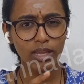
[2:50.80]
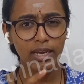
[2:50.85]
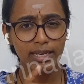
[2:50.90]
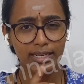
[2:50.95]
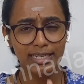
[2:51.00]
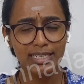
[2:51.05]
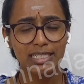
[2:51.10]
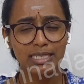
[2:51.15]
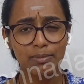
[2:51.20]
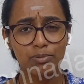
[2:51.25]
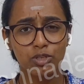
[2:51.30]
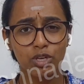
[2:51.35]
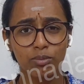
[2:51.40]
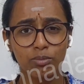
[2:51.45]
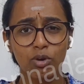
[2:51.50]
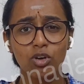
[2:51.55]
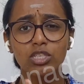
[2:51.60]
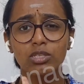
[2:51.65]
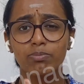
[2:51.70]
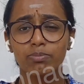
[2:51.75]
description
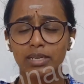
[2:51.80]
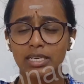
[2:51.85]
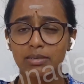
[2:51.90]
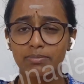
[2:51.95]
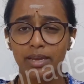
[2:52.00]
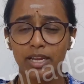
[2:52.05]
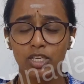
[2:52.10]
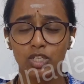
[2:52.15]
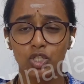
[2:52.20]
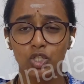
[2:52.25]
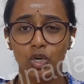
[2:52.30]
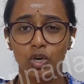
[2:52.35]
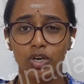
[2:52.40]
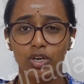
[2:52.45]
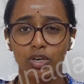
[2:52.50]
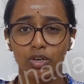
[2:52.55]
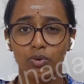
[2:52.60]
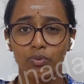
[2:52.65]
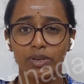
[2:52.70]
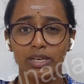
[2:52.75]
box. Please make sure
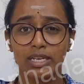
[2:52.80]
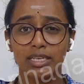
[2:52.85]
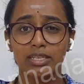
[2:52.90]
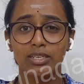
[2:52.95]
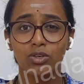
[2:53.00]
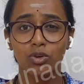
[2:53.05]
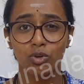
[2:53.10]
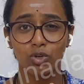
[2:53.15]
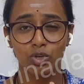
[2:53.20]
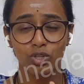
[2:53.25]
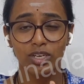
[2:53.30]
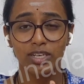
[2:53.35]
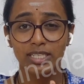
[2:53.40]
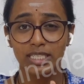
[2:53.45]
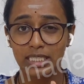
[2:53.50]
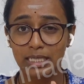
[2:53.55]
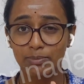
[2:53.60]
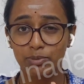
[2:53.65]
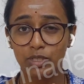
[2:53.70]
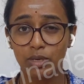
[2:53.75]
you will go to the
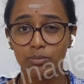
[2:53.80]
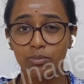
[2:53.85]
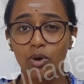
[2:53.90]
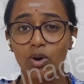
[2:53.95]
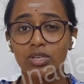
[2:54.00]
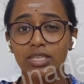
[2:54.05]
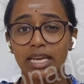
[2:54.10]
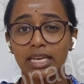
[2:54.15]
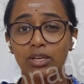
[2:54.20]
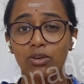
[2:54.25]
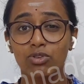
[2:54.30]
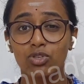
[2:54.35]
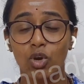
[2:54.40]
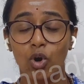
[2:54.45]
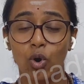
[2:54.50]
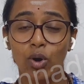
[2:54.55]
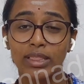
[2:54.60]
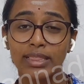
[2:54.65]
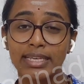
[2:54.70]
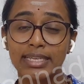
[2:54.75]
description box and use
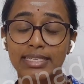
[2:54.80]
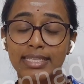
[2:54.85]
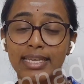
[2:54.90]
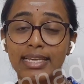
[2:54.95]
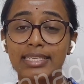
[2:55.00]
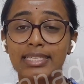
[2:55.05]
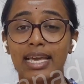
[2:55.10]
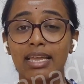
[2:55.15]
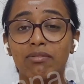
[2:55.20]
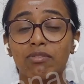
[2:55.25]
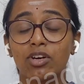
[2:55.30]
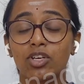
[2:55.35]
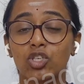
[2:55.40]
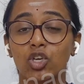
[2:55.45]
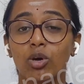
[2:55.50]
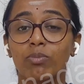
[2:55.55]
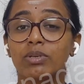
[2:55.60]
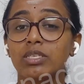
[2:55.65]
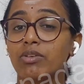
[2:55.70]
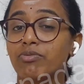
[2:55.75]
all these links.
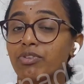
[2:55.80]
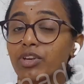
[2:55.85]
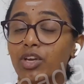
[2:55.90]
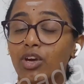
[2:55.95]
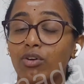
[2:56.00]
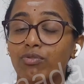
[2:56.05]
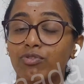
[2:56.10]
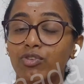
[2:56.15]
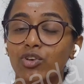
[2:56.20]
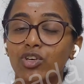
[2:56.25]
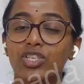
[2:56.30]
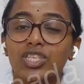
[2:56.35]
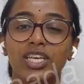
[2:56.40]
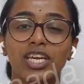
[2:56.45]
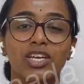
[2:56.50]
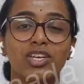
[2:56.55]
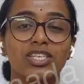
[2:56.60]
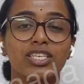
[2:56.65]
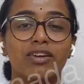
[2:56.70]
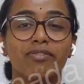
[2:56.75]
Workshop is a free of cost.
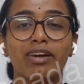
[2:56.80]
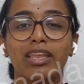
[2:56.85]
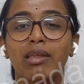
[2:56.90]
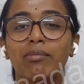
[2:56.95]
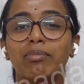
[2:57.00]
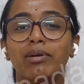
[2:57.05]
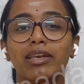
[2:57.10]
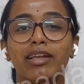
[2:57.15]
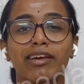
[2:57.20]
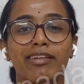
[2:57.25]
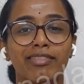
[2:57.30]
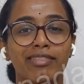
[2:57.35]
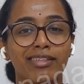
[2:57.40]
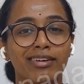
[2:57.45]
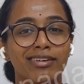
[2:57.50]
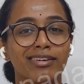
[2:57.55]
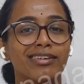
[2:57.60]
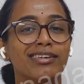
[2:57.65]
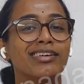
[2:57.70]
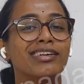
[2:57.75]
It is available in
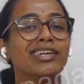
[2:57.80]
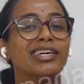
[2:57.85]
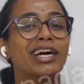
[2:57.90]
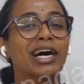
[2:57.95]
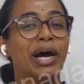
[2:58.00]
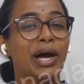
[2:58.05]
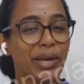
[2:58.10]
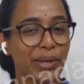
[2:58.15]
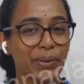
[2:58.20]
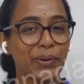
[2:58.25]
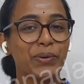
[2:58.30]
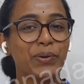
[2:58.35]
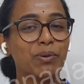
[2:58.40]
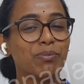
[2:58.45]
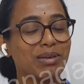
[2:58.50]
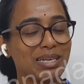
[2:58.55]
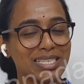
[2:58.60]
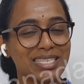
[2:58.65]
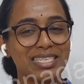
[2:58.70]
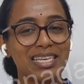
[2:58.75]
the YouTube
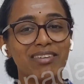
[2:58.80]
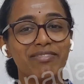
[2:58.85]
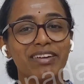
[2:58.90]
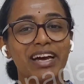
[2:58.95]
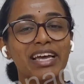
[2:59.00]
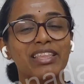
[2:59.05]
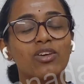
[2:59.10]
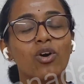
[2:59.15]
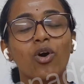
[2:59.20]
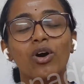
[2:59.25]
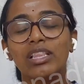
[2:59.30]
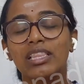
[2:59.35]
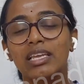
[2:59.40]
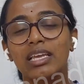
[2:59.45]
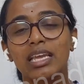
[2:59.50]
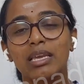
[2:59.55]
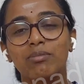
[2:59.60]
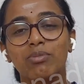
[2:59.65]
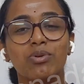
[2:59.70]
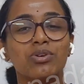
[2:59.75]
itself, and all the
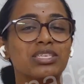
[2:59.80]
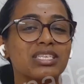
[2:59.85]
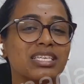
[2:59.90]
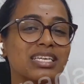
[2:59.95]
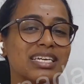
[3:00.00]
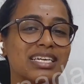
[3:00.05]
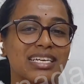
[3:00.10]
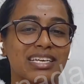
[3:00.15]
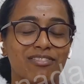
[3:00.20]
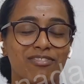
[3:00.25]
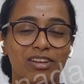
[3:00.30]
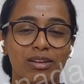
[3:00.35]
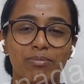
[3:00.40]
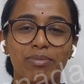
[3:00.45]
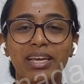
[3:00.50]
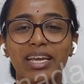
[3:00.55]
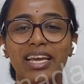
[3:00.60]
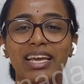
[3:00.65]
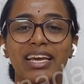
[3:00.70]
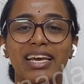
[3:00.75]
ebooks it will
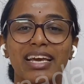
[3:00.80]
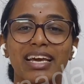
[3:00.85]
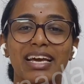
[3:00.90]
be,